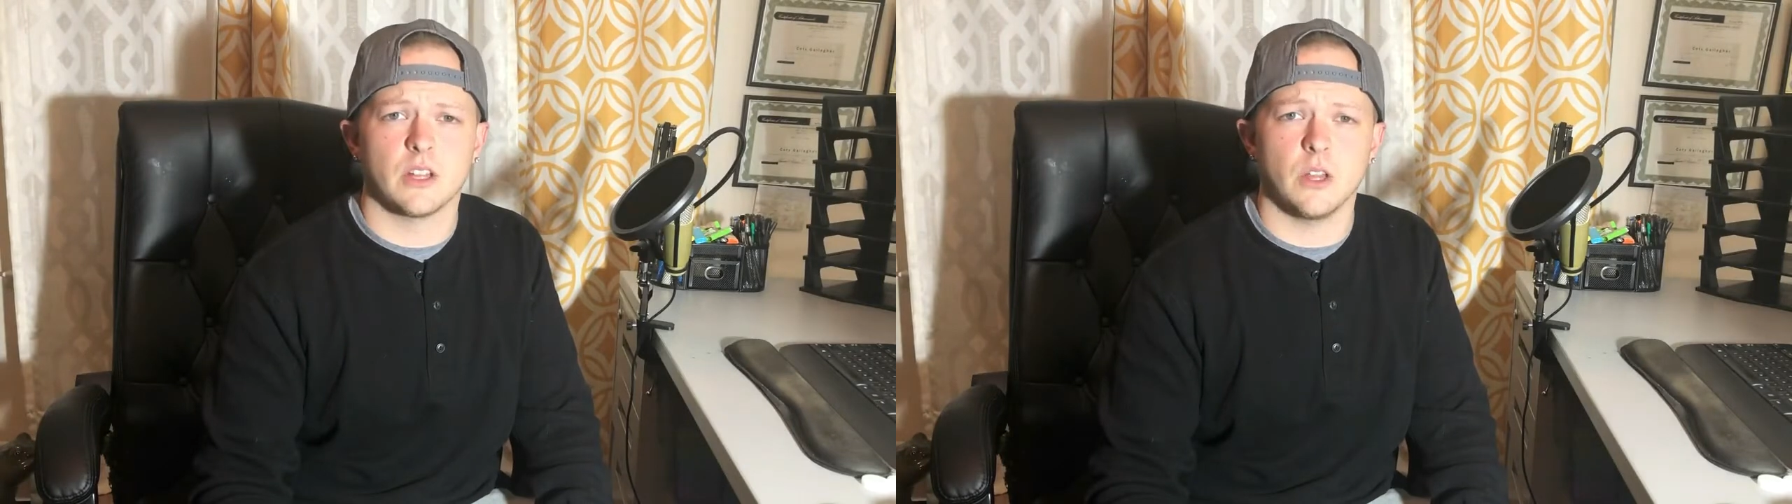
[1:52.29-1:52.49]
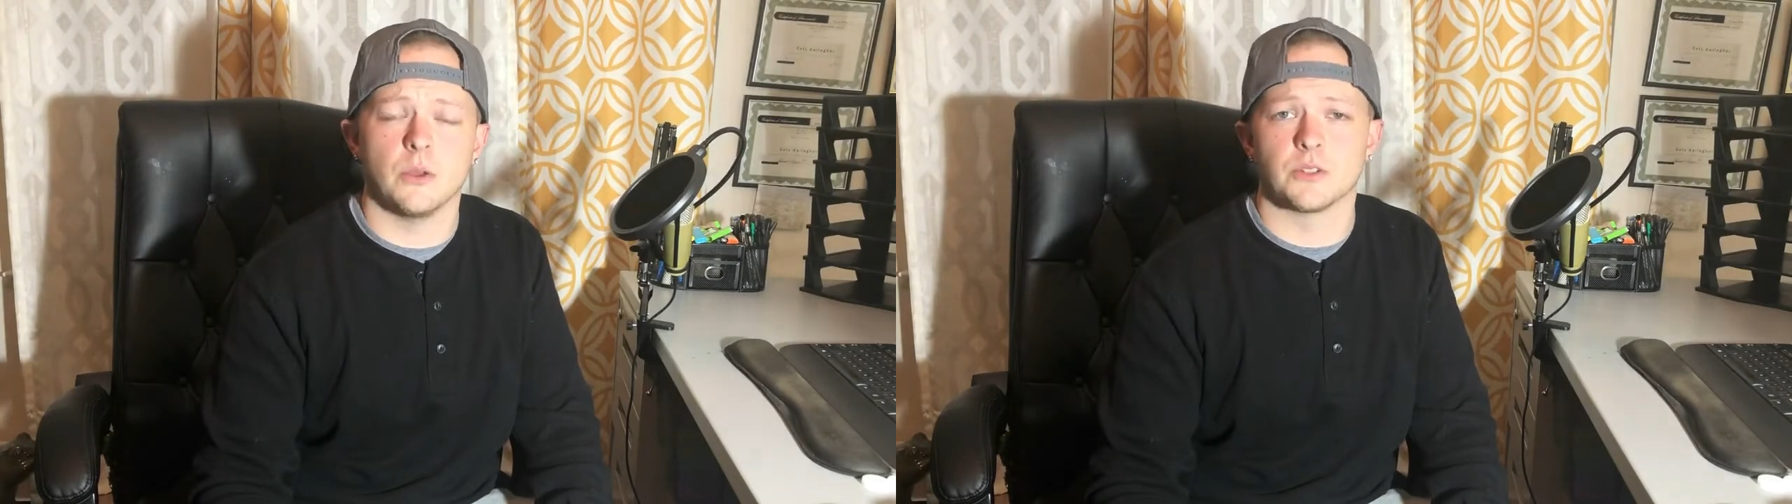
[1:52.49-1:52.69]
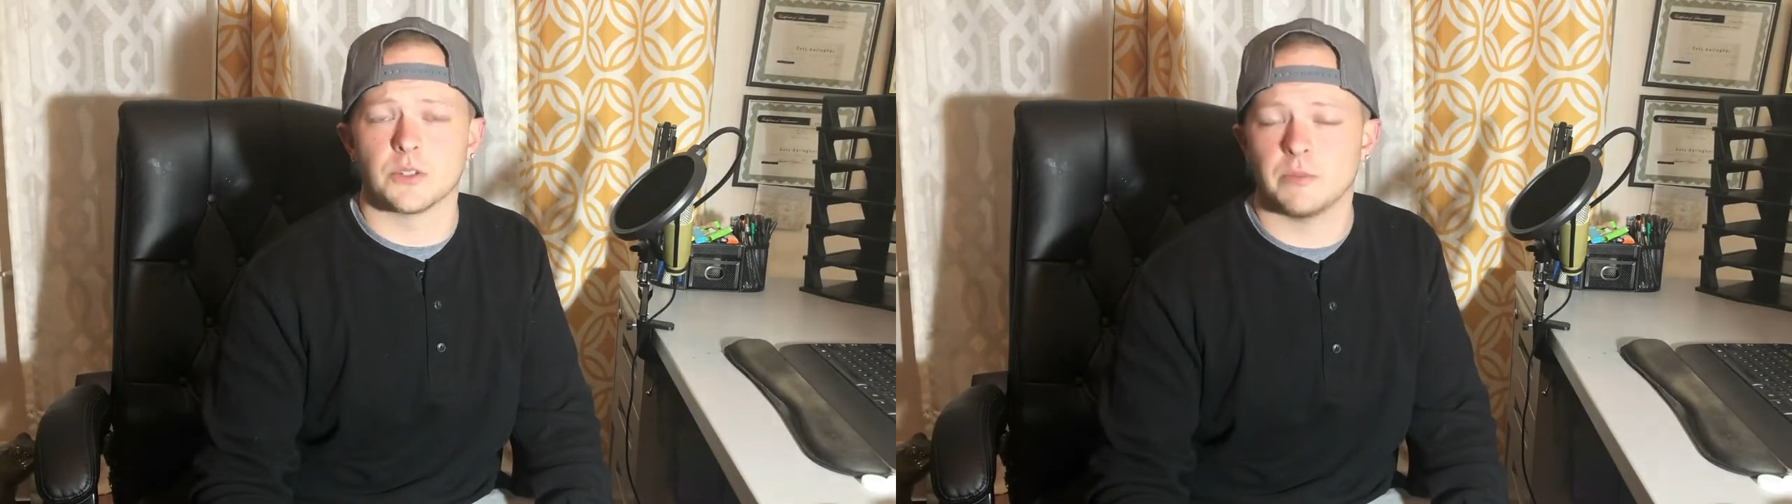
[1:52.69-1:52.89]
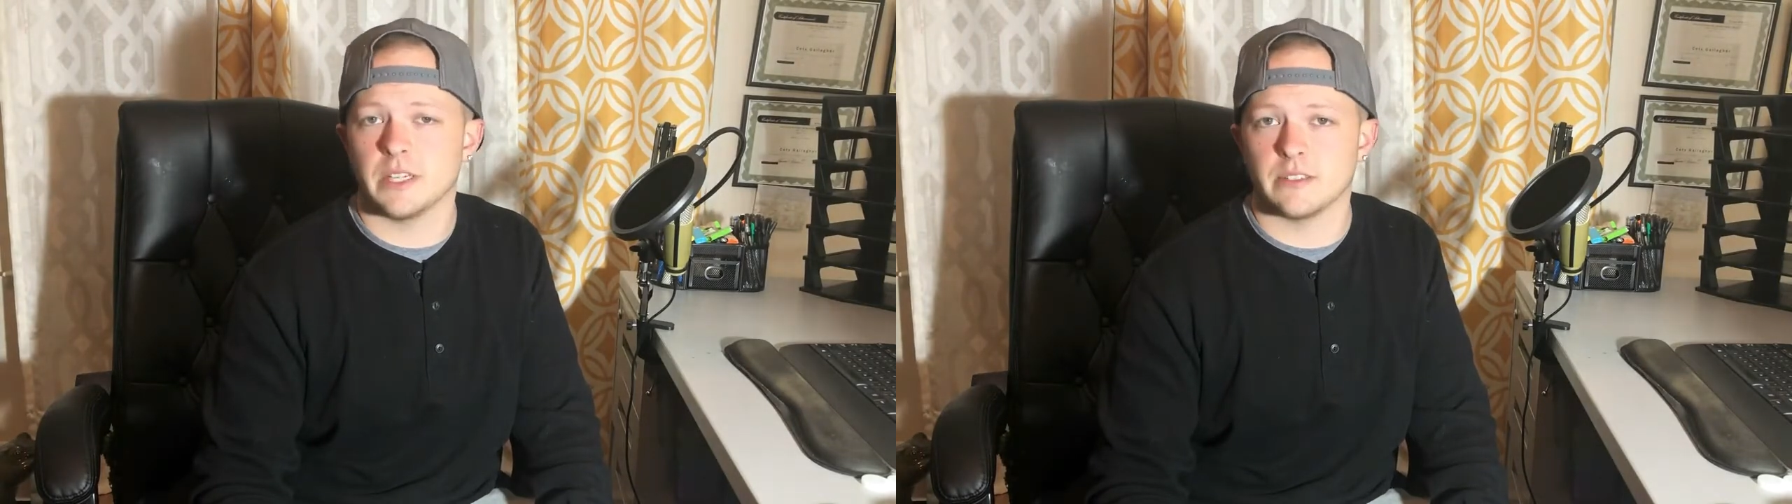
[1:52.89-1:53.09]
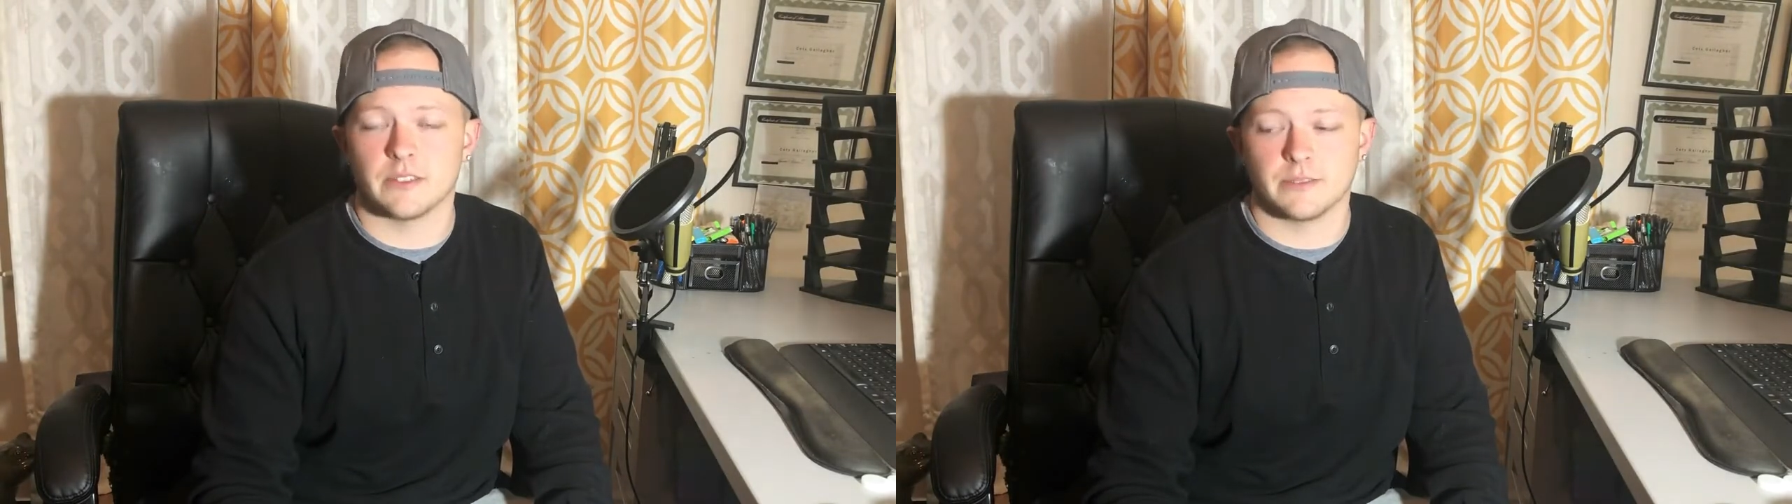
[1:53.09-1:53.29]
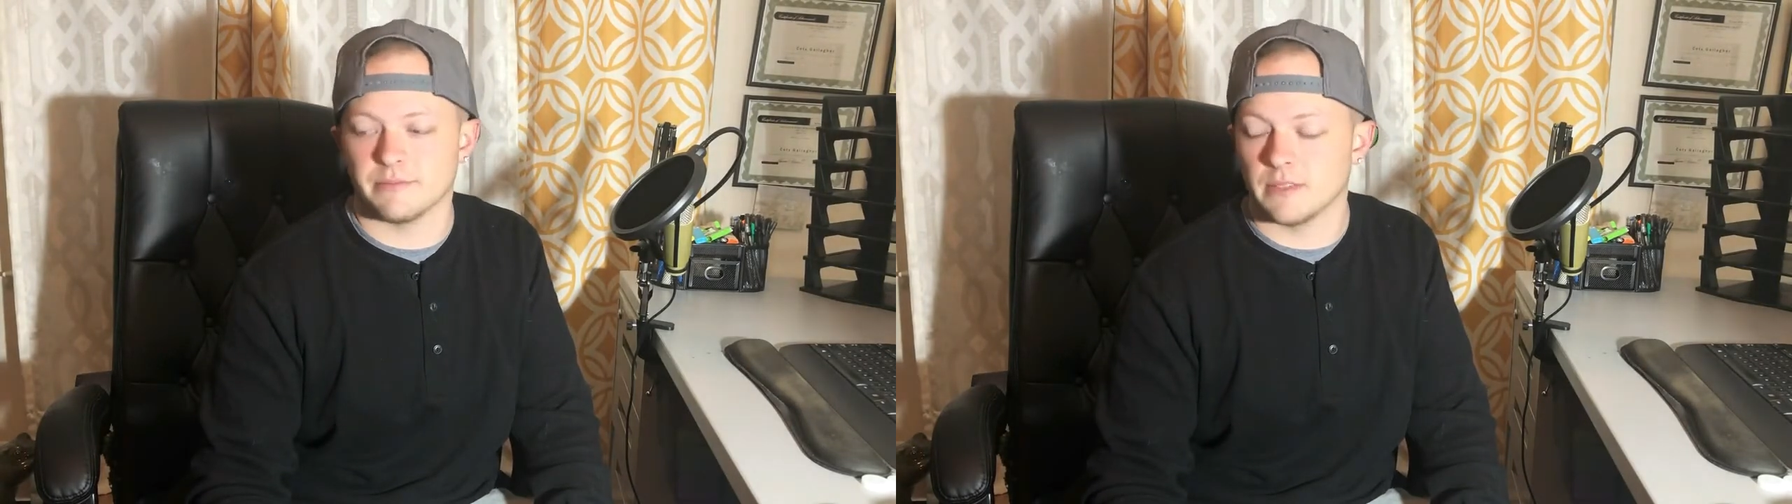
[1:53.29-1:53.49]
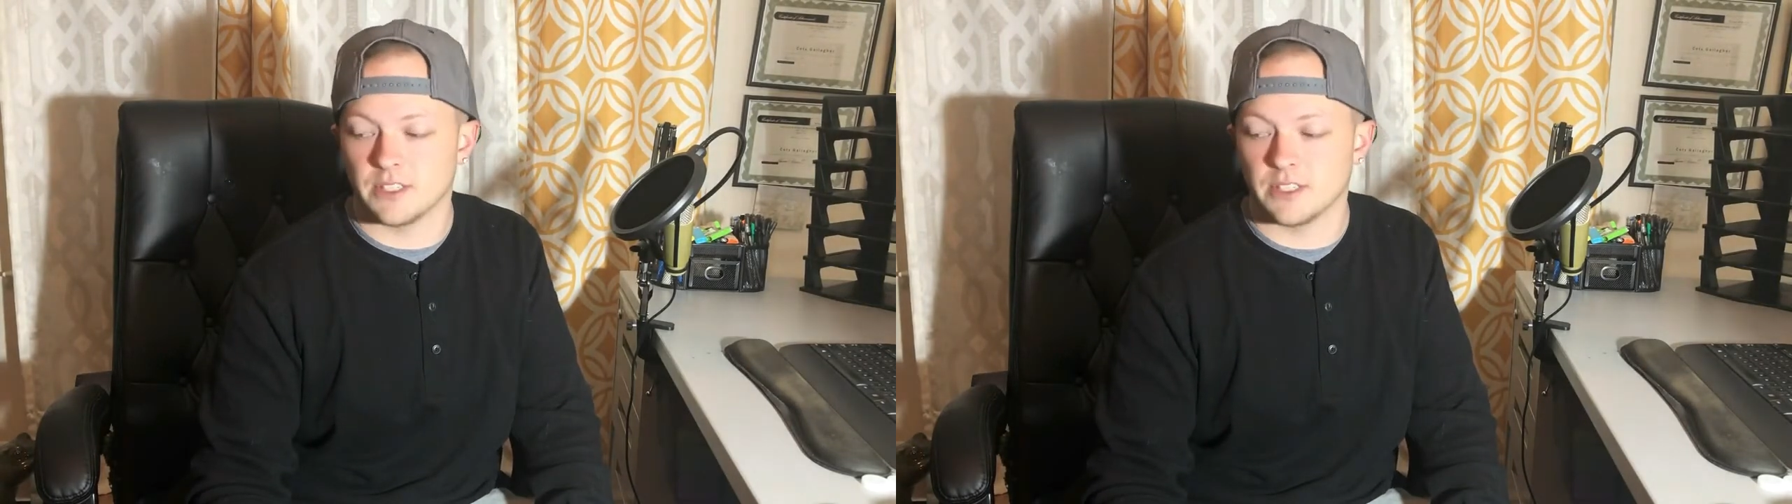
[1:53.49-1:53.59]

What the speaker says: closed, because